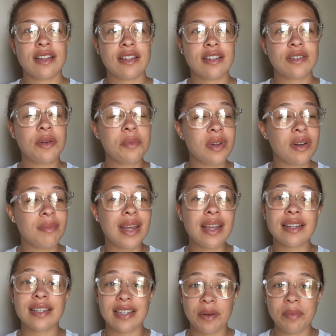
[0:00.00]
So I'm gonna make
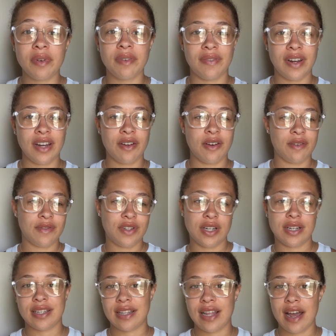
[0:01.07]
a separate video of
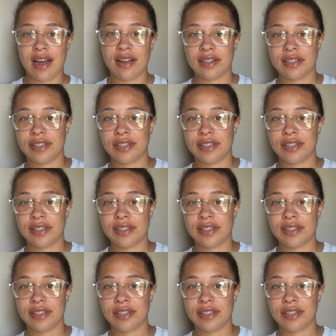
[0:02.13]
just that.